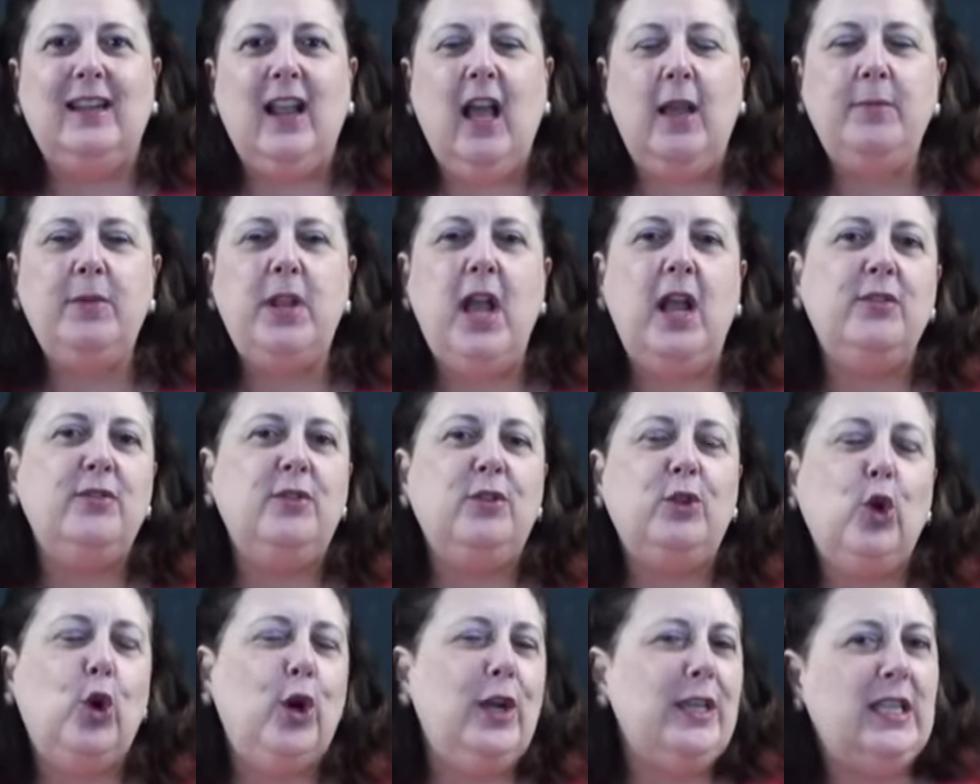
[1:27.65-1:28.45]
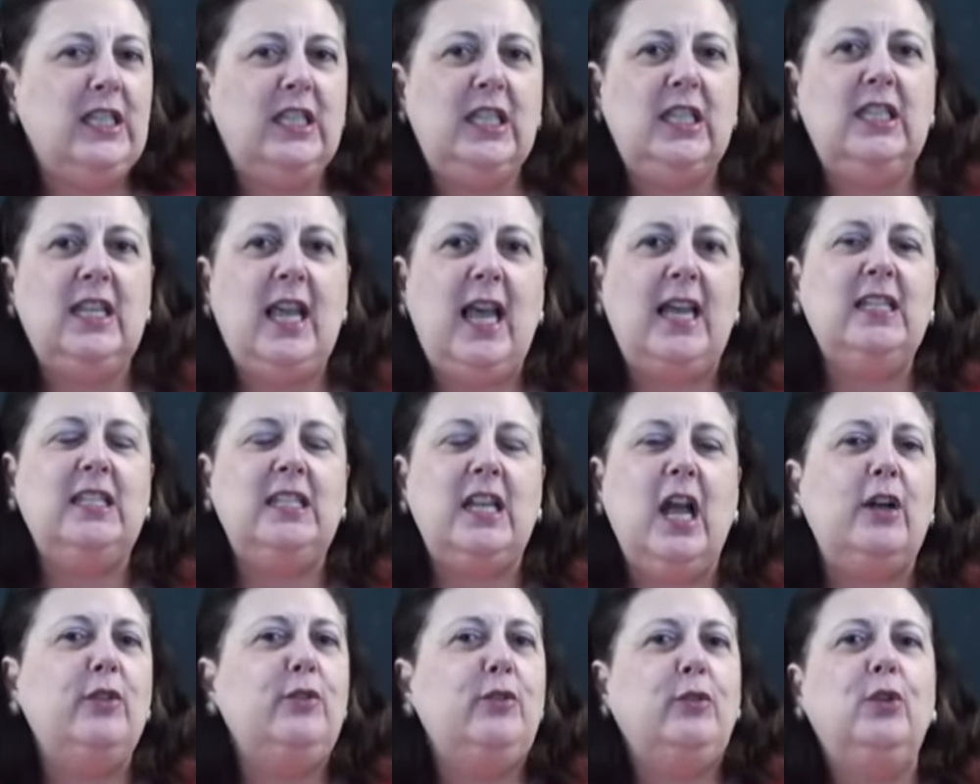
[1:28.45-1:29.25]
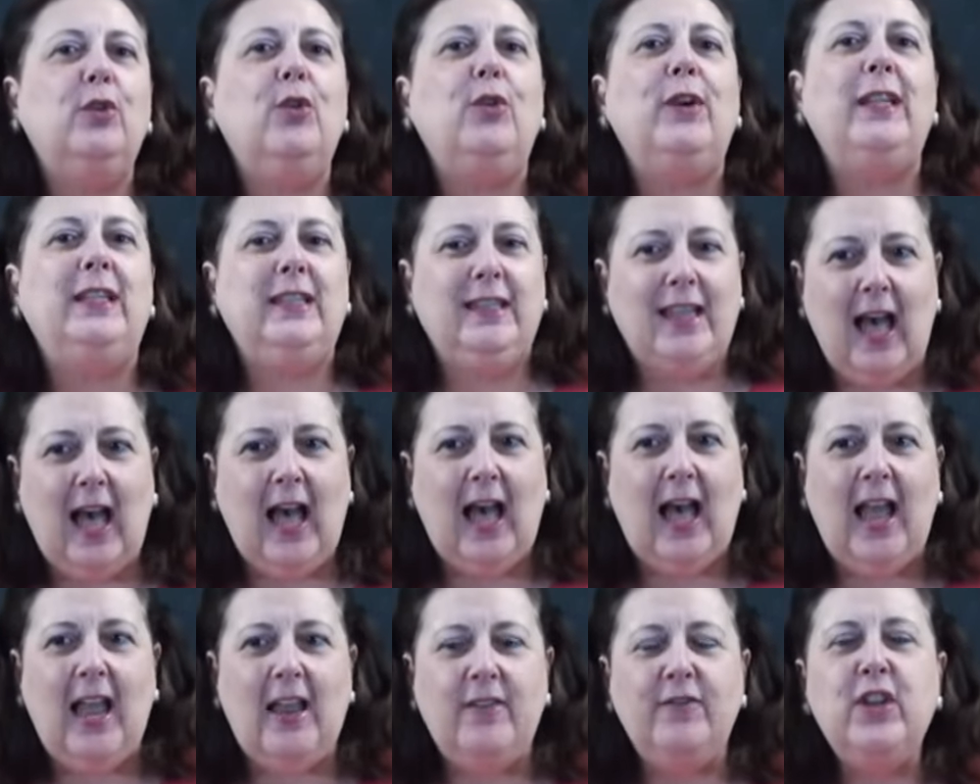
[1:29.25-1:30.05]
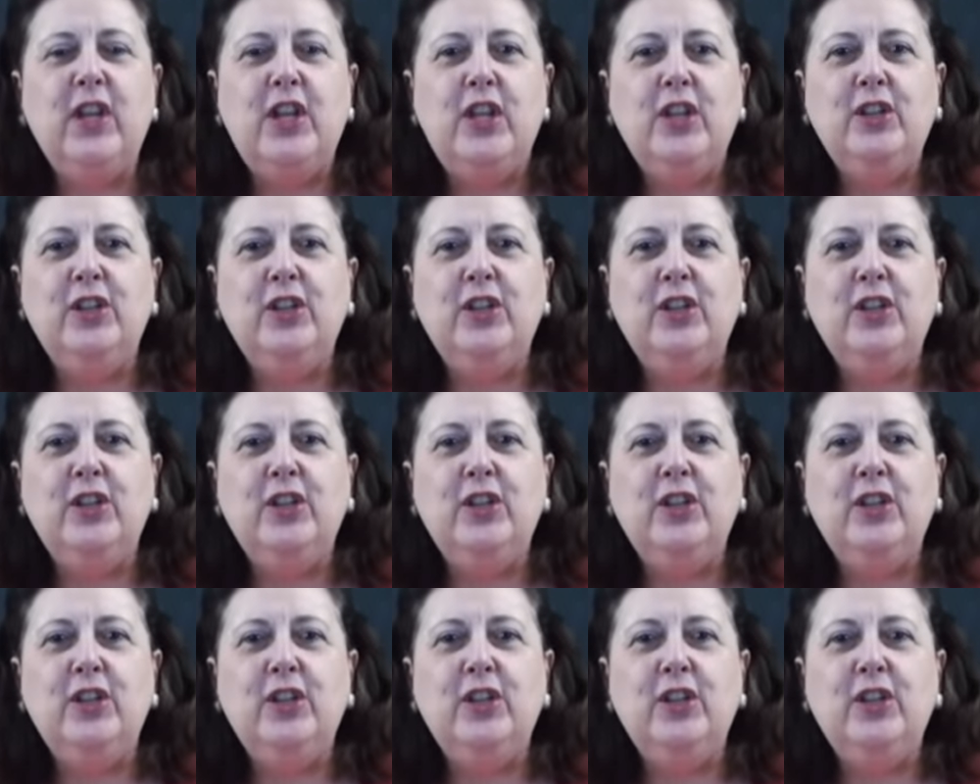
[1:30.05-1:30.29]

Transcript: I'm Dr. Lori. This is Ask Dr. Lori live.